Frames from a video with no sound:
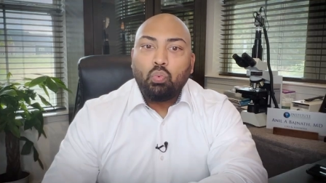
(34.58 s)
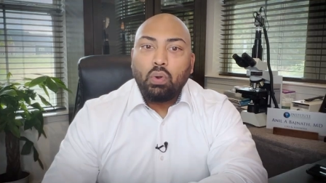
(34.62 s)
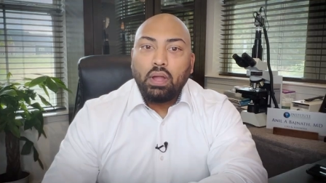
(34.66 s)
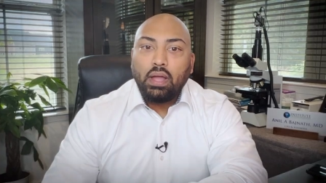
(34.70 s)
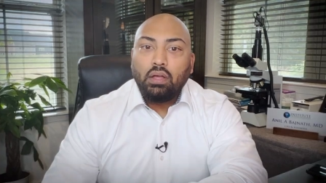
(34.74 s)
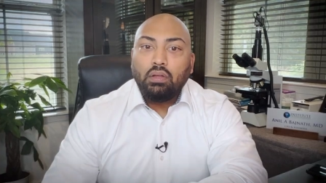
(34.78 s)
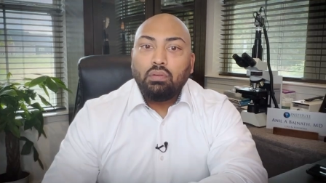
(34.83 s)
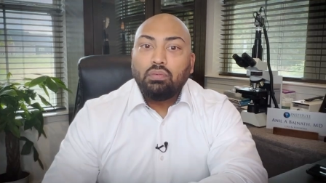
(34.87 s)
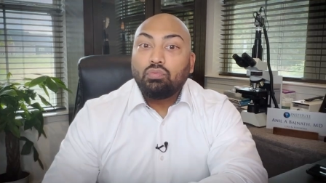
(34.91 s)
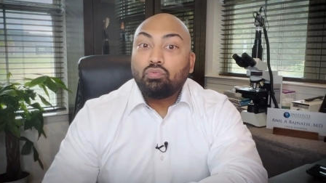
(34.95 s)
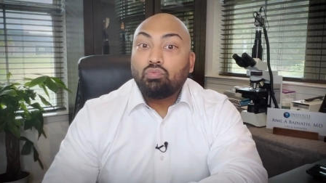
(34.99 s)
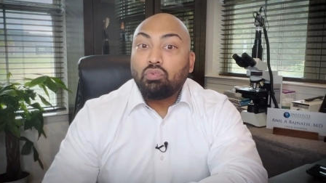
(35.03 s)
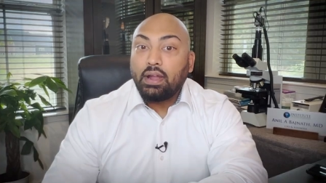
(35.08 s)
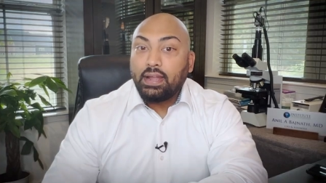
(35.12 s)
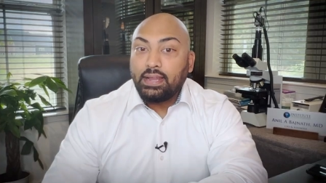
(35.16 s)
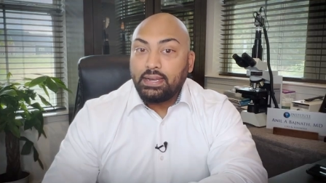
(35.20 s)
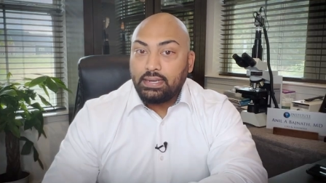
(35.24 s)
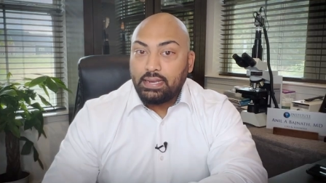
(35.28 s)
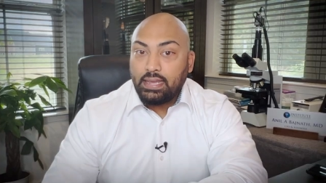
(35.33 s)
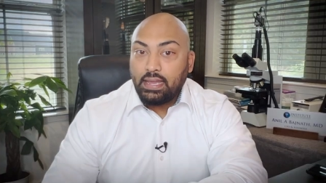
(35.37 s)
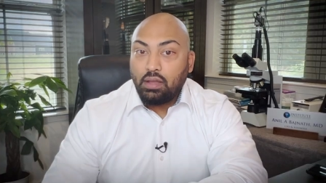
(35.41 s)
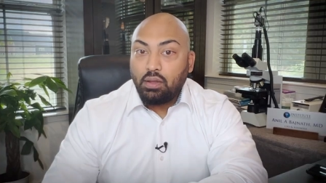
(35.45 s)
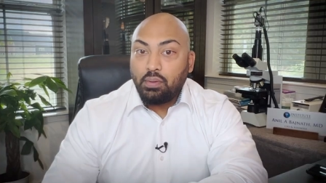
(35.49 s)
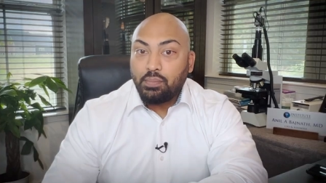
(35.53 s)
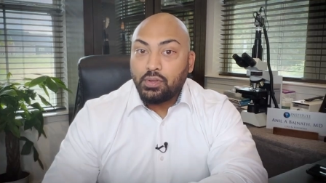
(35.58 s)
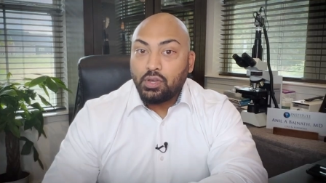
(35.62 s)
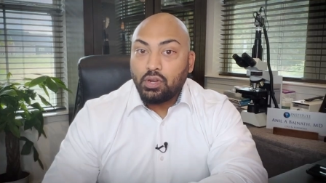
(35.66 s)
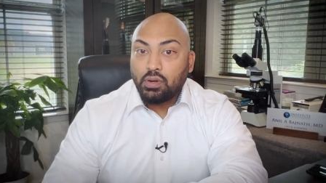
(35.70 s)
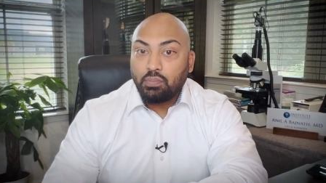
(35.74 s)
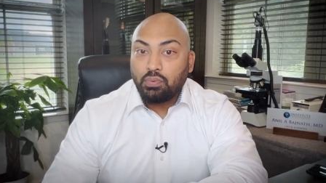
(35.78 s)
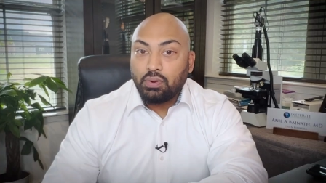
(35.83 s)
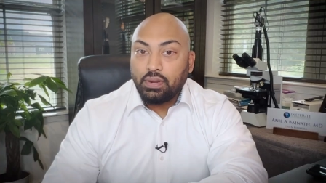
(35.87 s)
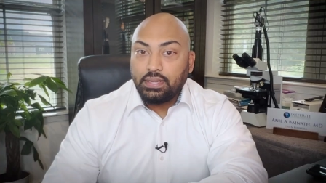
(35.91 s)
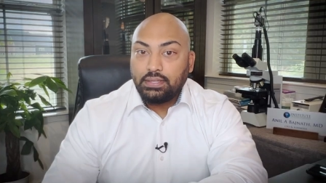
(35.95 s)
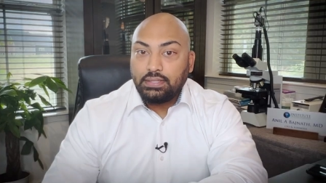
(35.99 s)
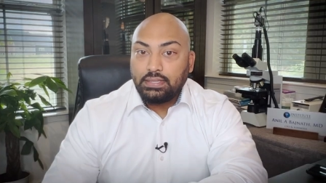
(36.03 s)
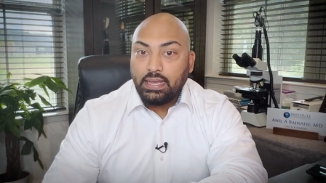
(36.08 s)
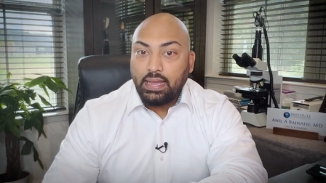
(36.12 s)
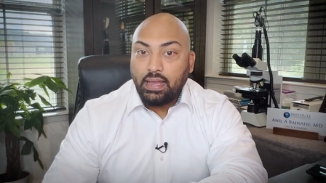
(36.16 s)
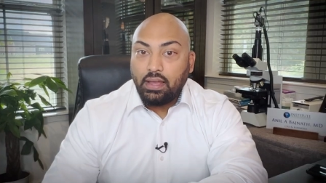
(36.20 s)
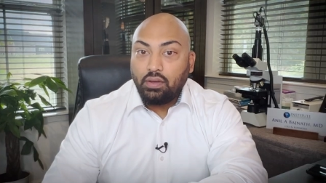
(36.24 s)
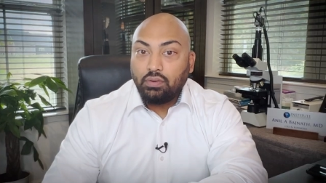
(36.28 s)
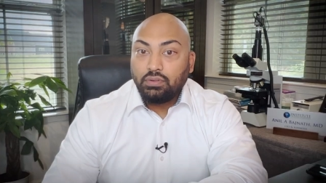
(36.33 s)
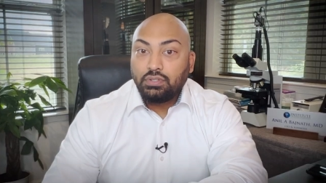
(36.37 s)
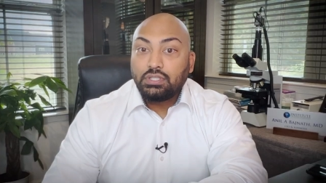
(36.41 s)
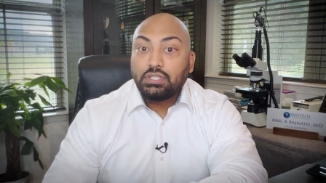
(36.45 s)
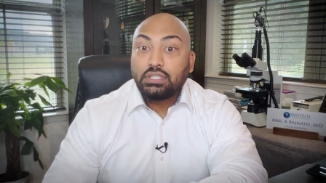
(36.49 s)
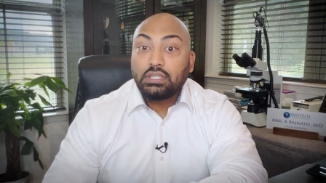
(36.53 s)
Well, right now I'm going to break
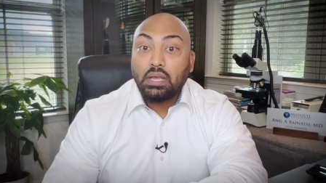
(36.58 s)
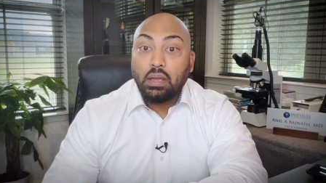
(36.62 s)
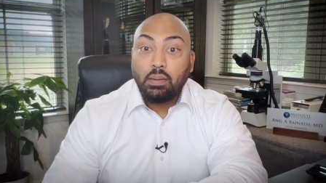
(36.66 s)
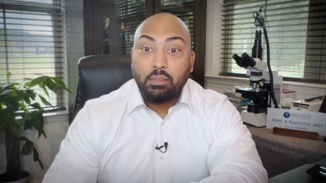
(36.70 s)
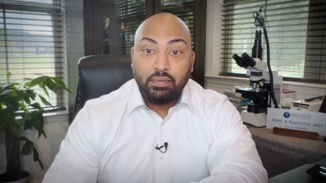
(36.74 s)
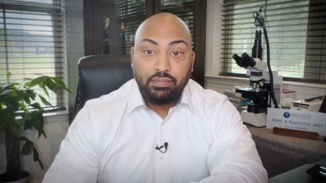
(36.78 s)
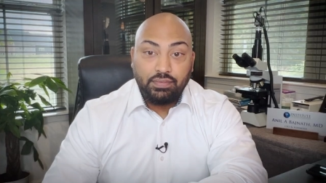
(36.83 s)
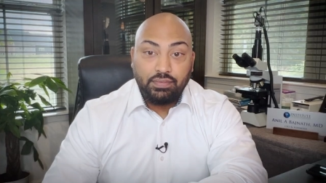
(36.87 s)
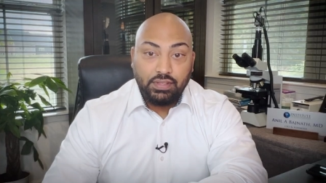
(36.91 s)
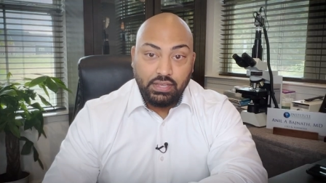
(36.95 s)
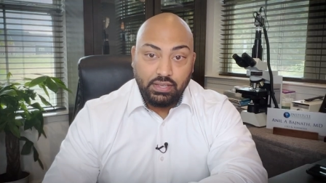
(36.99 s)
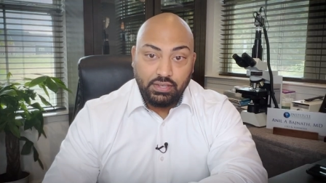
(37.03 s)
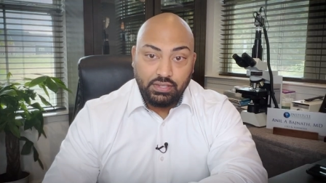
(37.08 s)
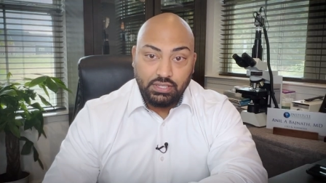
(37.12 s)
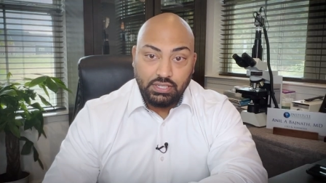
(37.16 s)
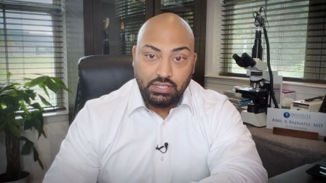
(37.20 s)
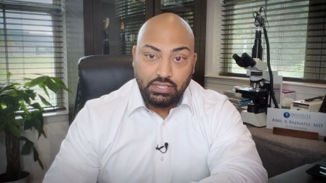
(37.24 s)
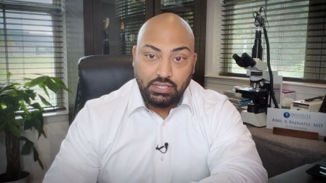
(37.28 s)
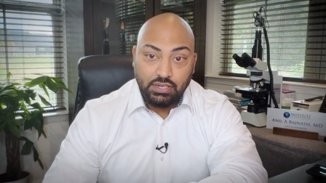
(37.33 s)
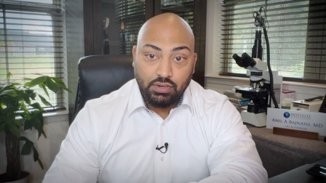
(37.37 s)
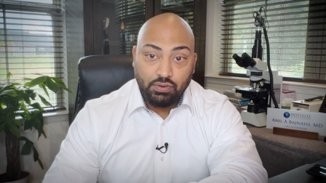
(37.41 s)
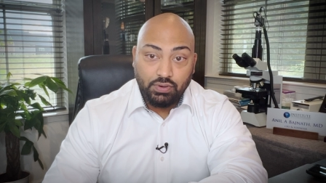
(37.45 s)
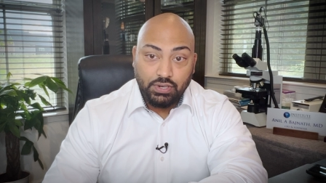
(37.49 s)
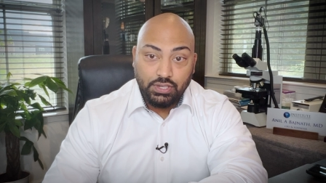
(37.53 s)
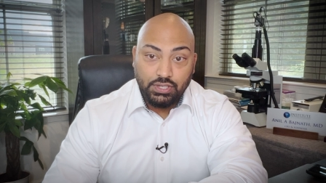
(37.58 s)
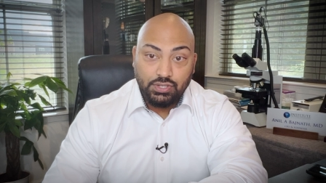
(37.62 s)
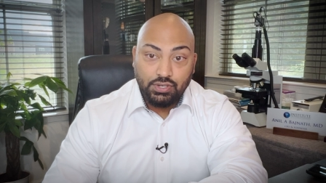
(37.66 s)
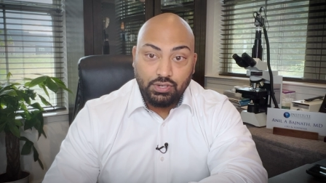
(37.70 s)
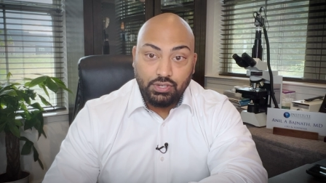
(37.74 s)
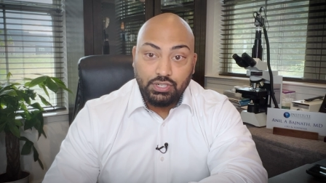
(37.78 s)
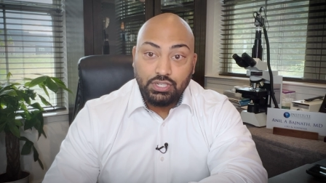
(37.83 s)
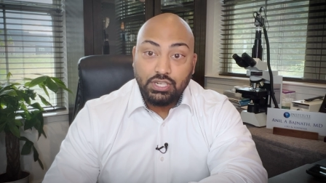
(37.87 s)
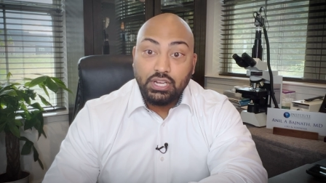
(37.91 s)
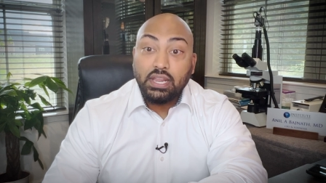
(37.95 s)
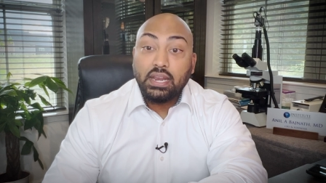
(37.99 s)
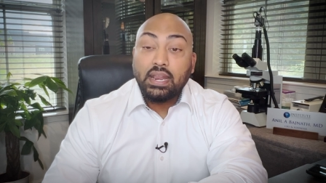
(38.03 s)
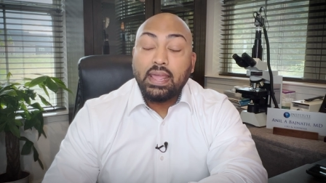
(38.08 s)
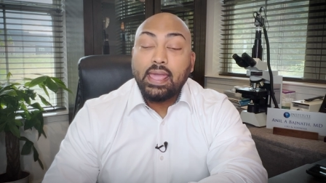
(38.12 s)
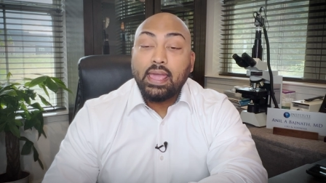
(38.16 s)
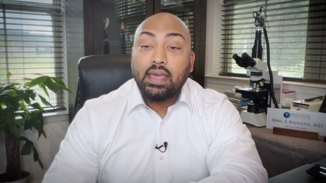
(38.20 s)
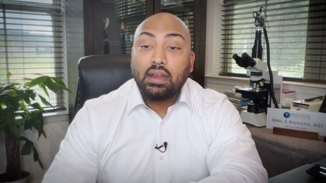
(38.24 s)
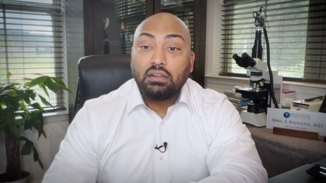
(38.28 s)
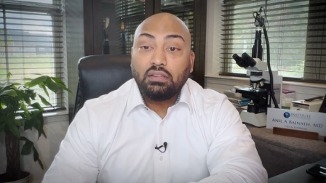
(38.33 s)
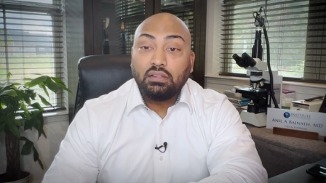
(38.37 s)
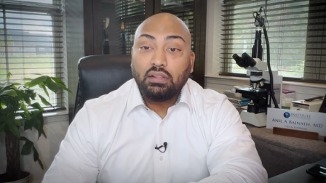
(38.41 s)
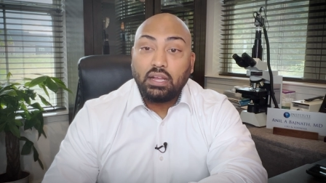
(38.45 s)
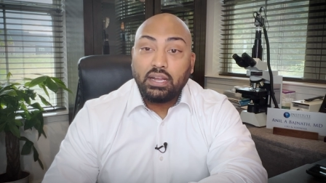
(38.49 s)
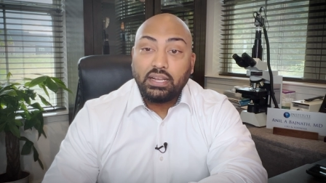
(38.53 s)
down some of the existing research and
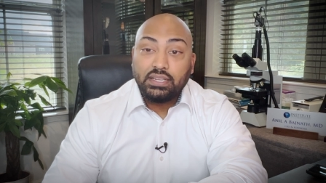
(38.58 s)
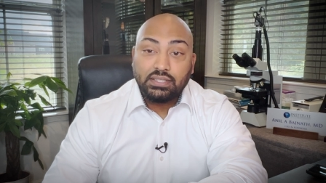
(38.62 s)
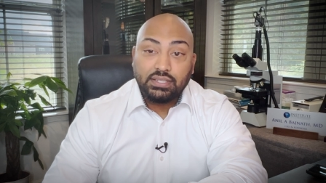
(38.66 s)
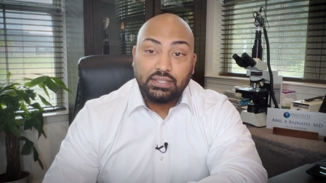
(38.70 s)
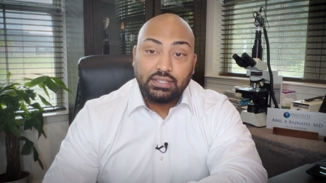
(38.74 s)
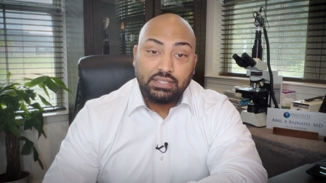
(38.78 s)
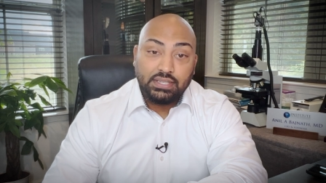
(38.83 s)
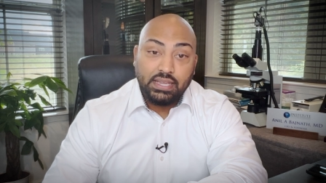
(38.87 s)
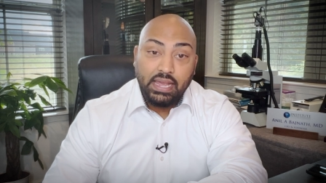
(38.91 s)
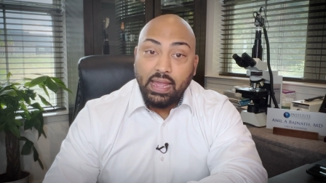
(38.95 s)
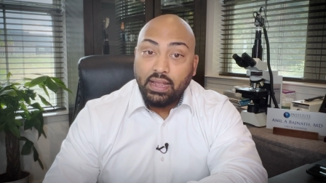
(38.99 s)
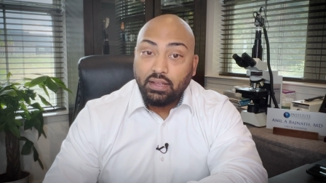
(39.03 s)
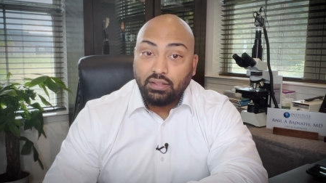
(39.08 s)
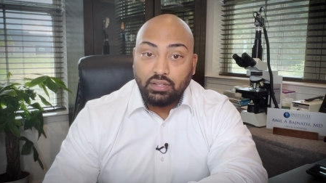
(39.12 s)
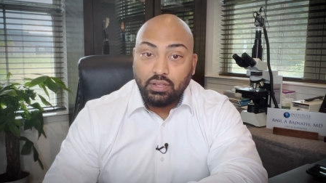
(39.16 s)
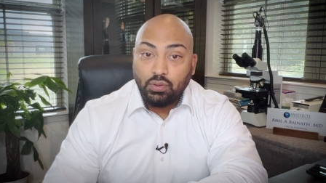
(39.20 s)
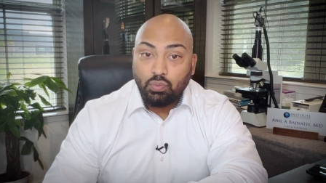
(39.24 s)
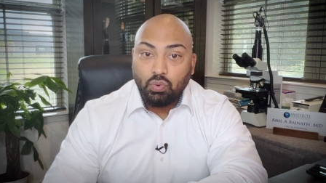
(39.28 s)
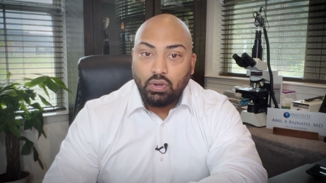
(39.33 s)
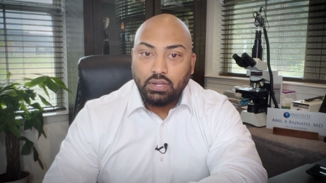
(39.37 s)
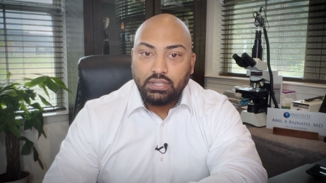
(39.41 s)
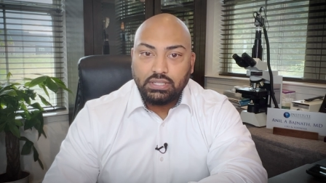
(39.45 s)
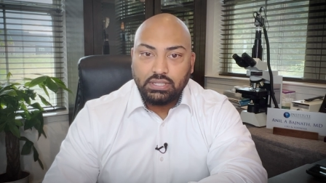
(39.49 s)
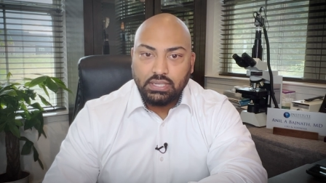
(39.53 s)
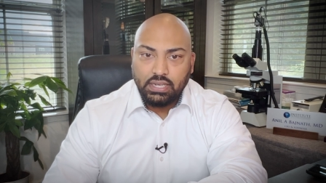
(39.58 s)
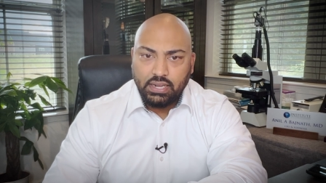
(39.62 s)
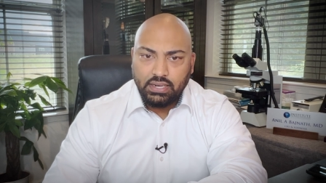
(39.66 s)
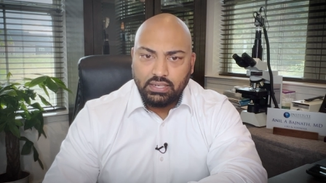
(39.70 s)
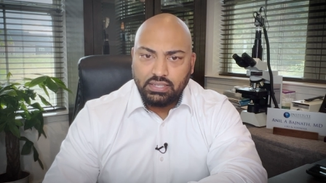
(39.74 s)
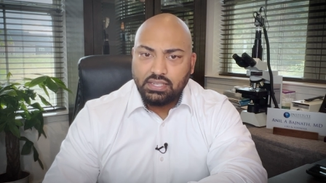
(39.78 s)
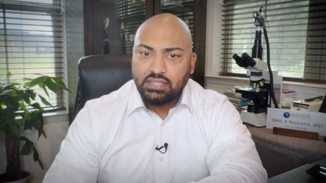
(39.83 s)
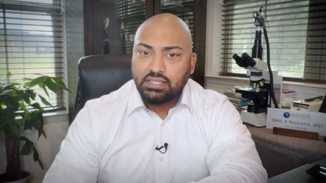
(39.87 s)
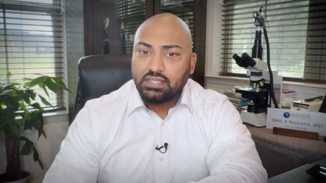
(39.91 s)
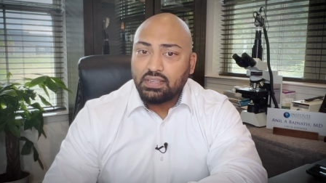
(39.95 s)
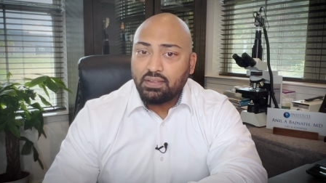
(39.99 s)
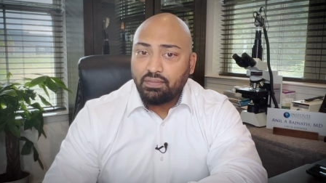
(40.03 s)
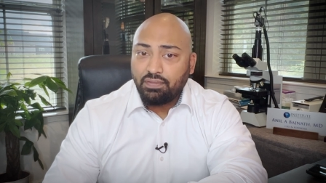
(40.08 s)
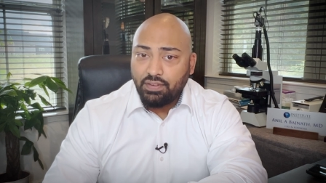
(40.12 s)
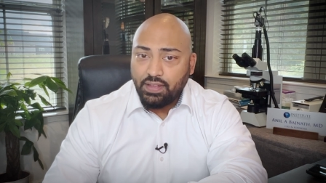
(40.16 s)
analyze exactly what scientists have